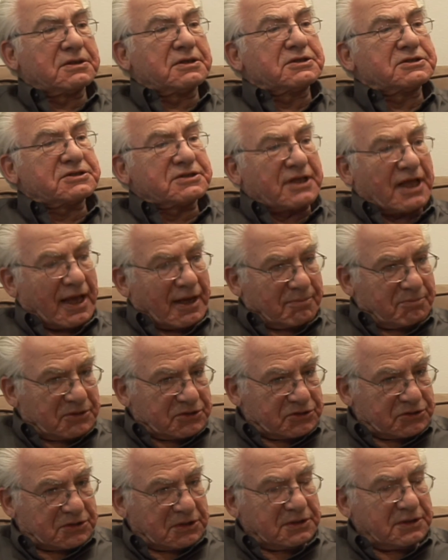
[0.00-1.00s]
and
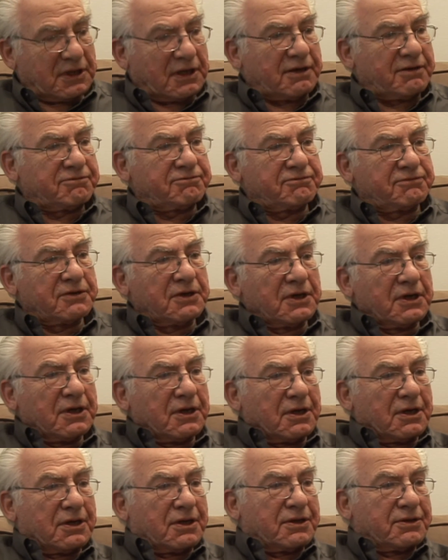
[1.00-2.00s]
established enough
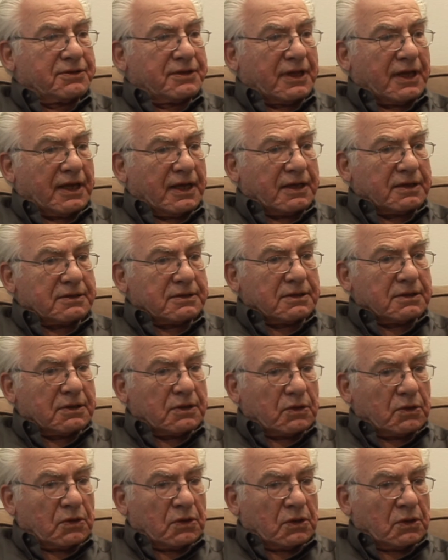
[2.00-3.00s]
that
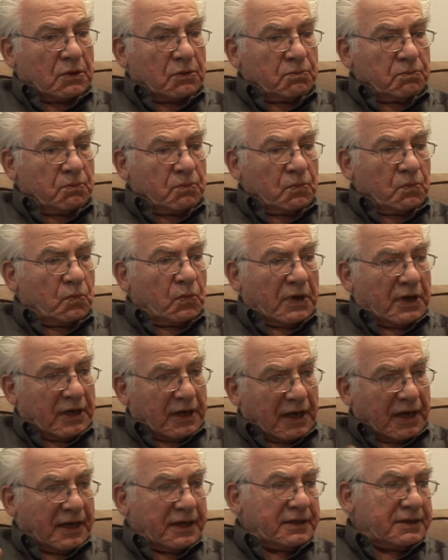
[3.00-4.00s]
um, when
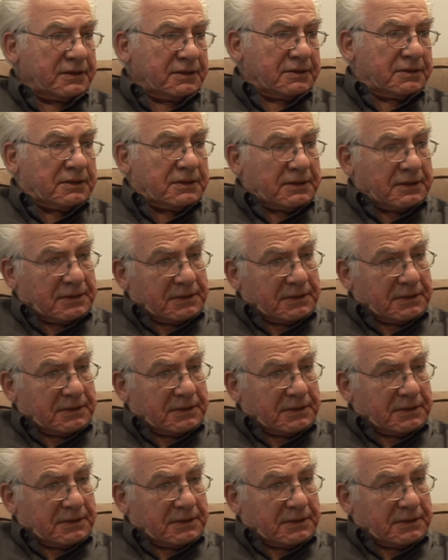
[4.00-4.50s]
I